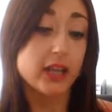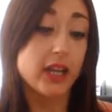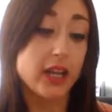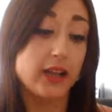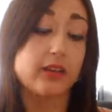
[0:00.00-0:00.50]

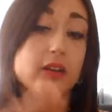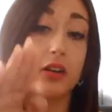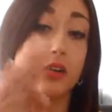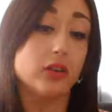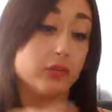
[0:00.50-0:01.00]
And,
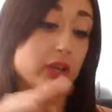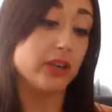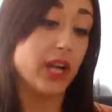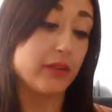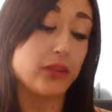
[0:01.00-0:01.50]
or when
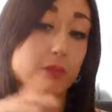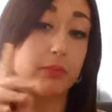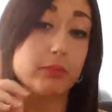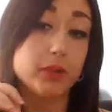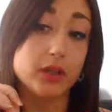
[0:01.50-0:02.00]
you have
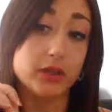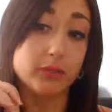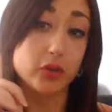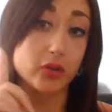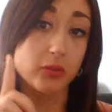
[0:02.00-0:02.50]
the
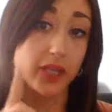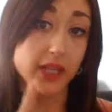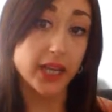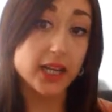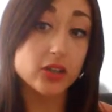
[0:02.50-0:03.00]
pronome
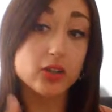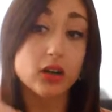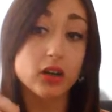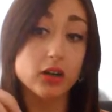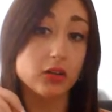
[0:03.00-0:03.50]

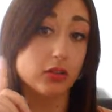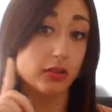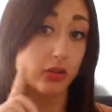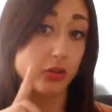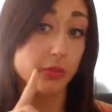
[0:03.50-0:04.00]
diretto or
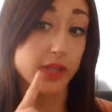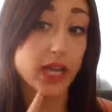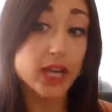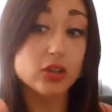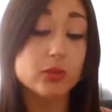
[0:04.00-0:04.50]
the
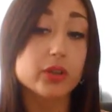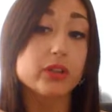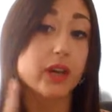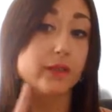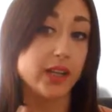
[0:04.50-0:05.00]
combinato, when
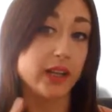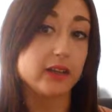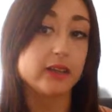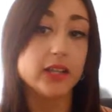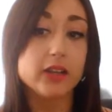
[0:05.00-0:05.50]
you have ne,
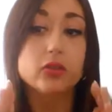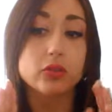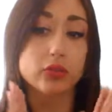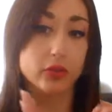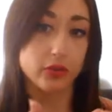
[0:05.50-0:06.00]
then you
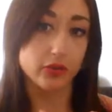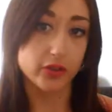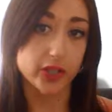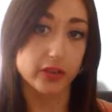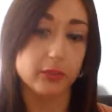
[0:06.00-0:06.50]
also
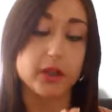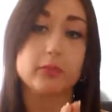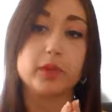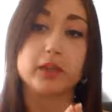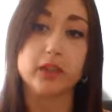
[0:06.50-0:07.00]
conjugate the
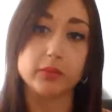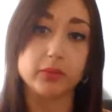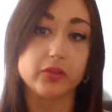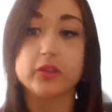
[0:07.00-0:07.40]
past participle.